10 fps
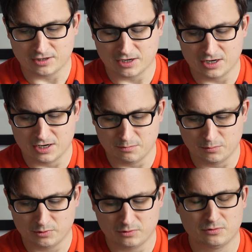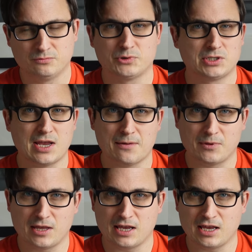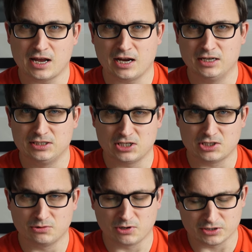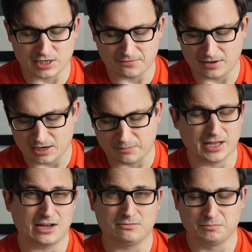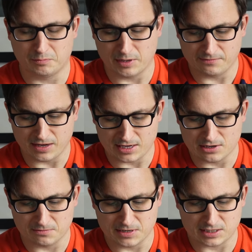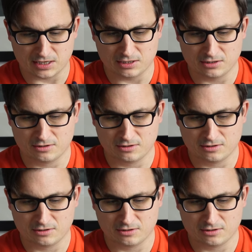We'll skip the additional contact for now, but that'll be Vicky, obviously.